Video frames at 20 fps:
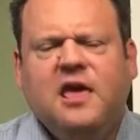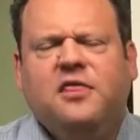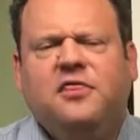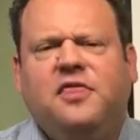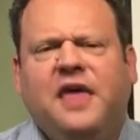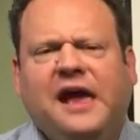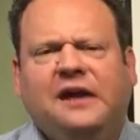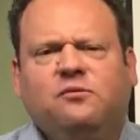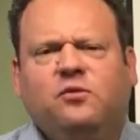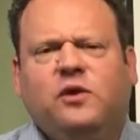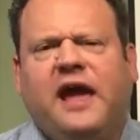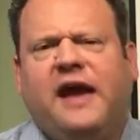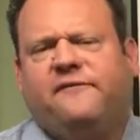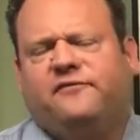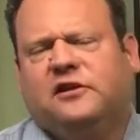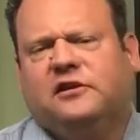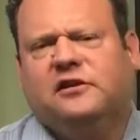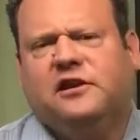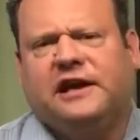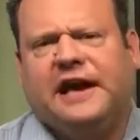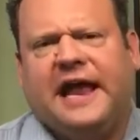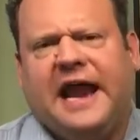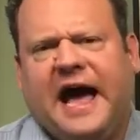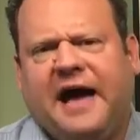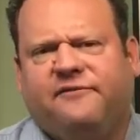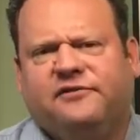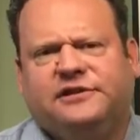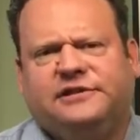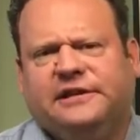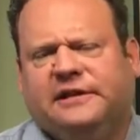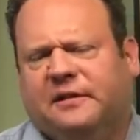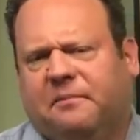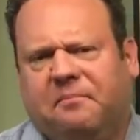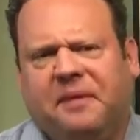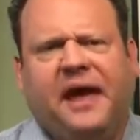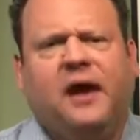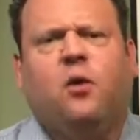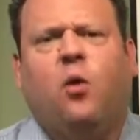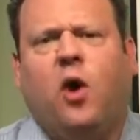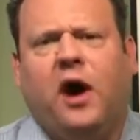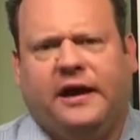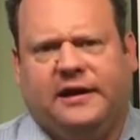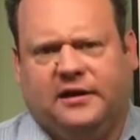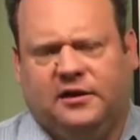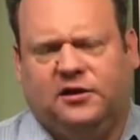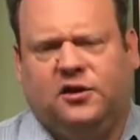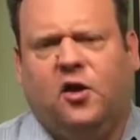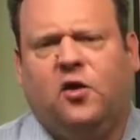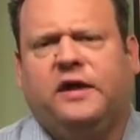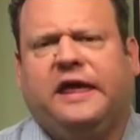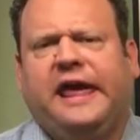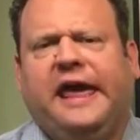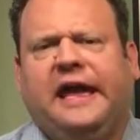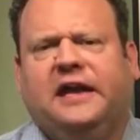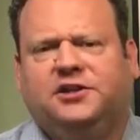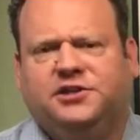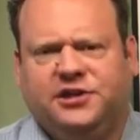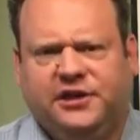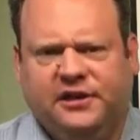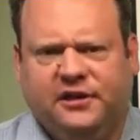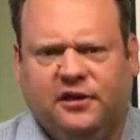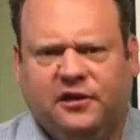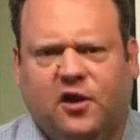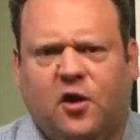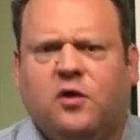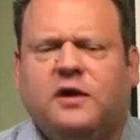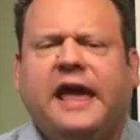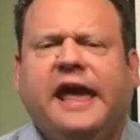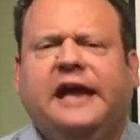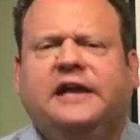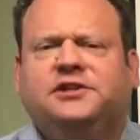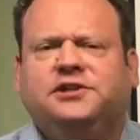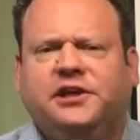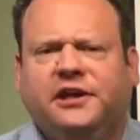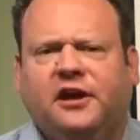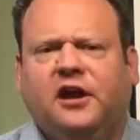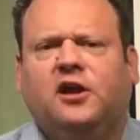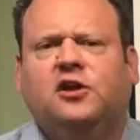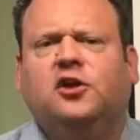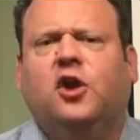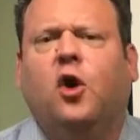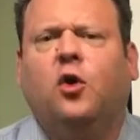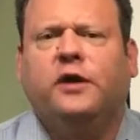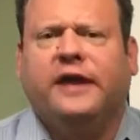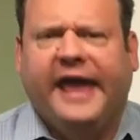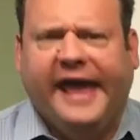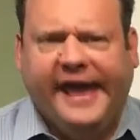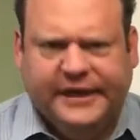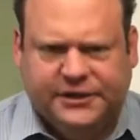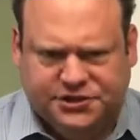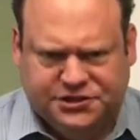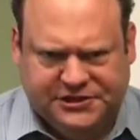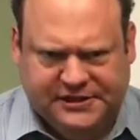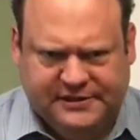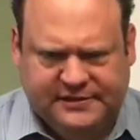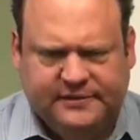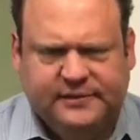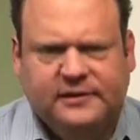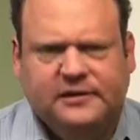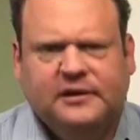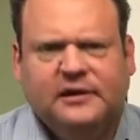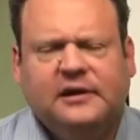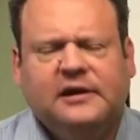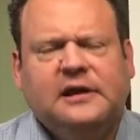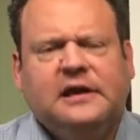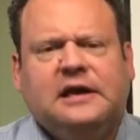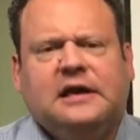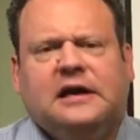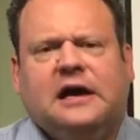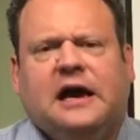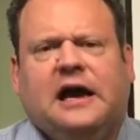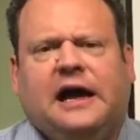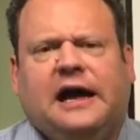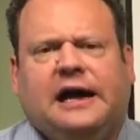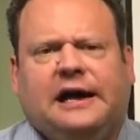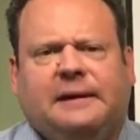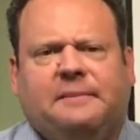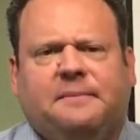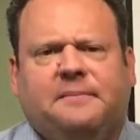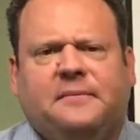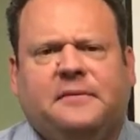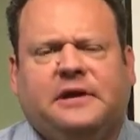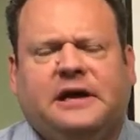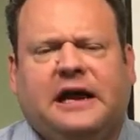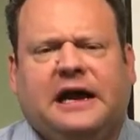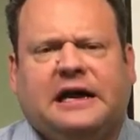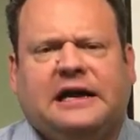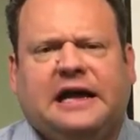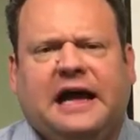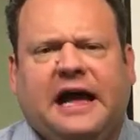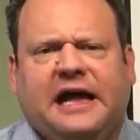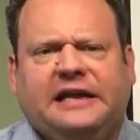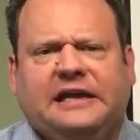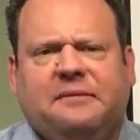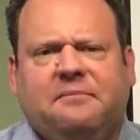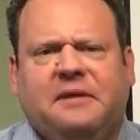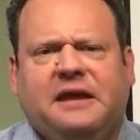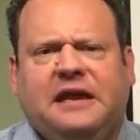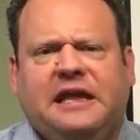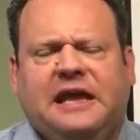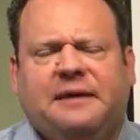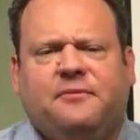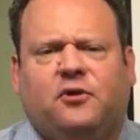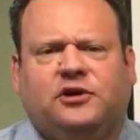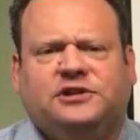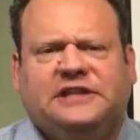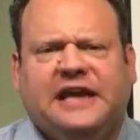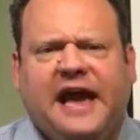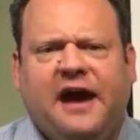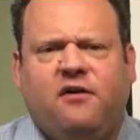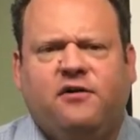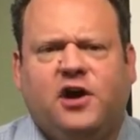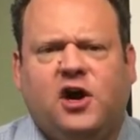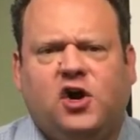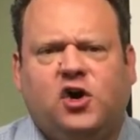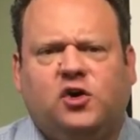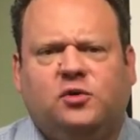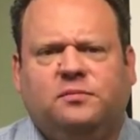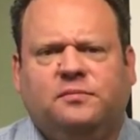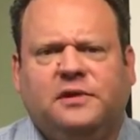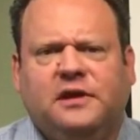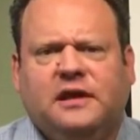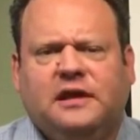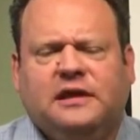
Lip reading: Then we have to look at, obviously, the big one: location, location, location. A condominium or townhome,